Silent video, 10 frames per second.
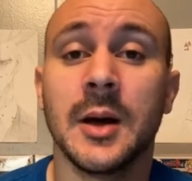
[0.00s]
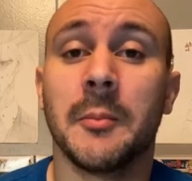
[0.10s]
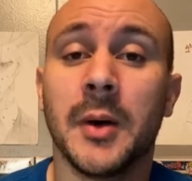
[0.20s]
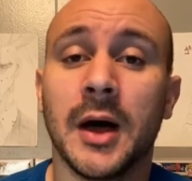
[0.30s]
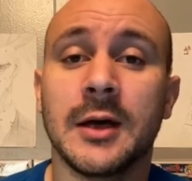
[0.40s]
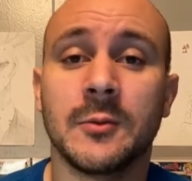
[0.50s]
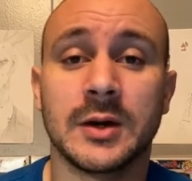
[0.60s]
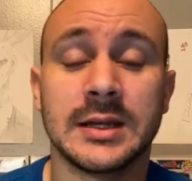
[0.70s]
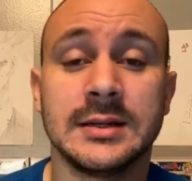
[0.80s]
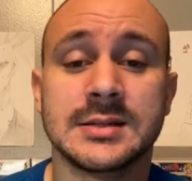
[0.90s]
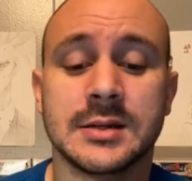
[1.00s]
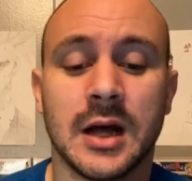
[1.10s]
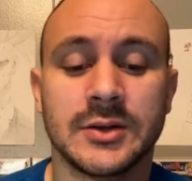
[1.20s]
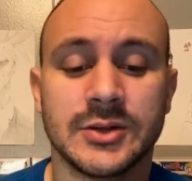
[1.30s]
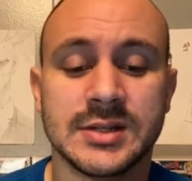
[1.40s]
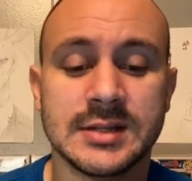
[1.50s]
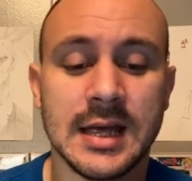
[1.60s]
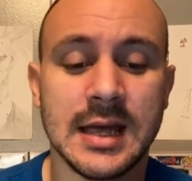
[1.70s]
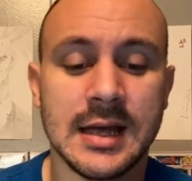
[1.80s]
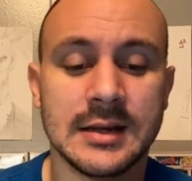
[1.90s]
But what he doesn't
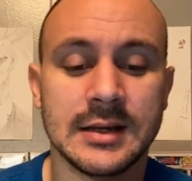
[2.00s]
understand